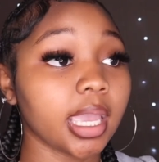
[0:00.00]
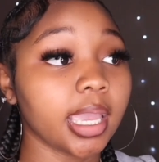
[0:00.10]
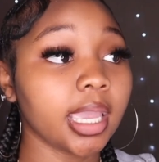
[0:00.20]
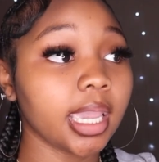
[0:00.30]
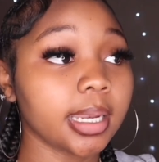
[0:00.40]

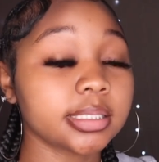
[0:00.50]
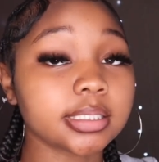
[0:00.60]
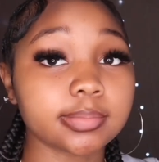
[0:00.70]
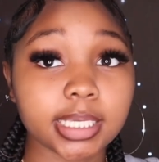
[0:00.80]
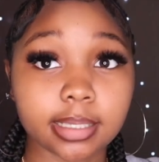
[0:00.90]
and
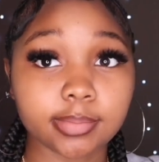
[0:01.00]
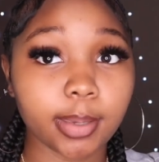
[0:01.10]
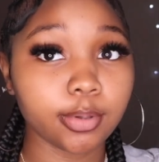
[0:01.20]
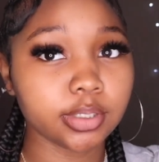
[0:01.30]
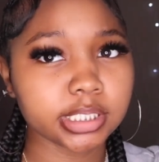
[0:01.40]
sometimes
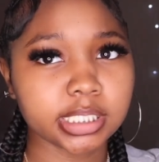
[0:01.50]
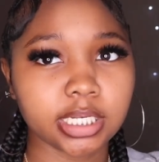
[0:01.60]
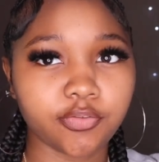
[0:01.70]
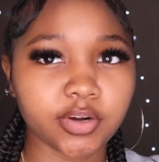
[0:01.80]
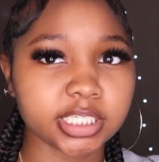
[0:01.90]
maybe you just
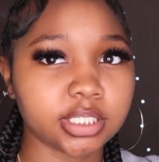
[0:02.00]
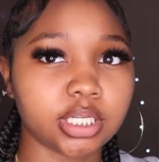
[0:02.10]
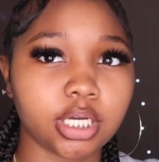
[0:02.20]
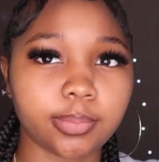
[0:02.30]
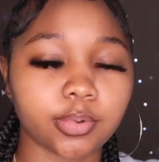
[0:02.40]
need to
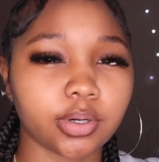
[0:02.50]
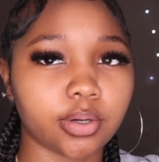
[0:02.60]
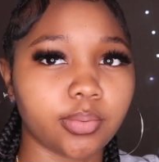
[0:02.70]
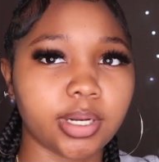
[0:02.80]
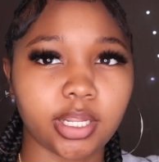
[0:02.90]
freshen up
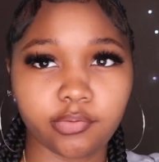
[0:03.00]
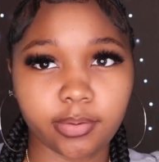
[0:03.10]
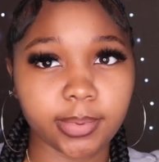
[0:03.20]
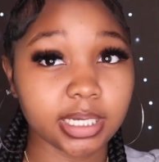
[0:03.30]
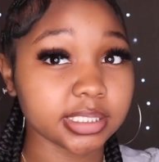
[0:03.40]
or
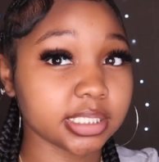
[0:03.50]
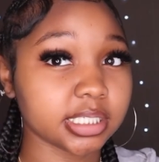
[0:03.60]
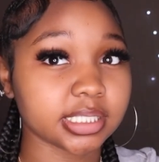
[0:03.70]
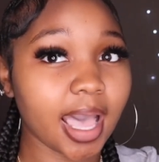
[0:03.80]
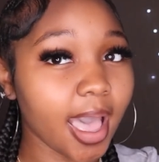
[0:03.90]
whatever because it's
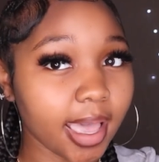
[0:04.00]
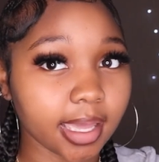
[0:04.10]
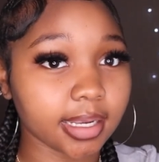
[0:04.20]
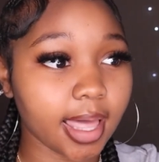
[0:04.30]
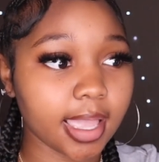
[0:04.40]
just
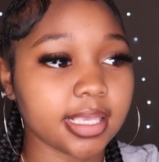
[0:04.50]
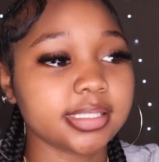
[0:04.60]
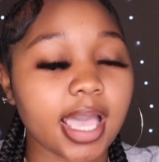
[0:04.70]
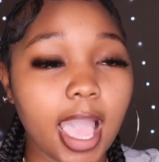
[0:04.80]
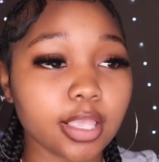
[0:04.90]
hot like
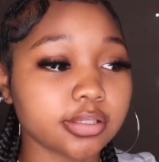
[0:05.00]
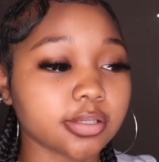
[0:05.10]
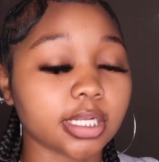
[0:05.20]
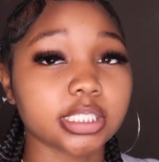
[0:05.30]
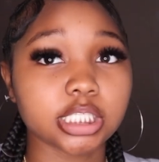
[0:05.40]
it's hot you
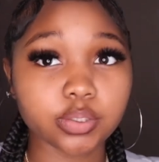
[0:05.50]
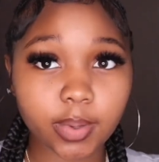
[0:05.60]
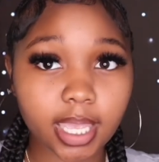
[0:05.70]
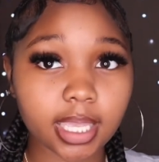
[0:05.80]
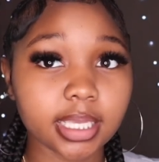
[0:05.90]
start to
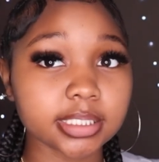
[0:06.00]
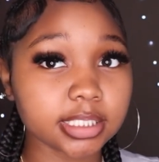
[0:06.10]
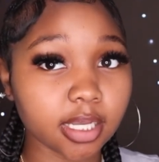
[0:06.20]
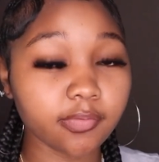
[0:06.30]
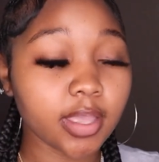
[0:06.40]
sweat and
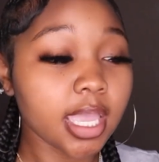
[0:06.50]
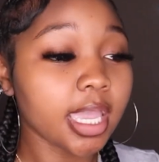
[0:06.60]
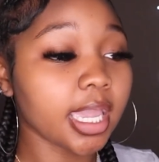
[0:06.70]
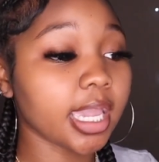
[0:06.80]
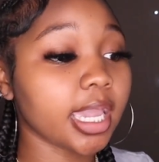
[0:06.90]
stuff
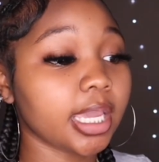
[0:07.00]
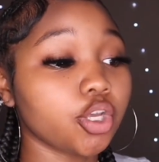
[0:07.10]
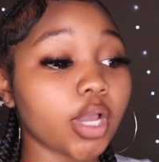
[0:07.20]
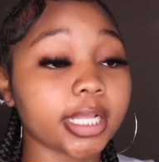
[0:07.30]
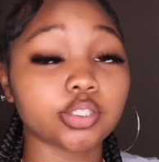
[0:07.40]
and
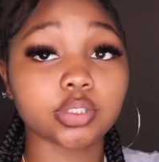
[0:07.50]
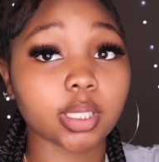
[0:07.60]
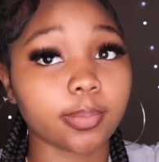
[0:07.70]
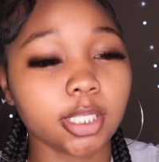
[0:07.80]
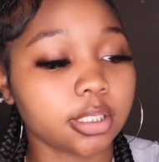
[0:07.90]
you got you
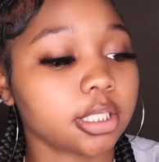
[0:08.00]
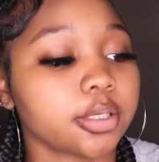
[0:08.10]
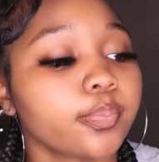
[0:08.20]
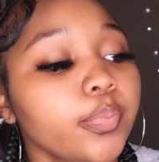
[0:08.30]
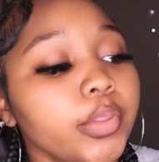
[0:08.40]
something look look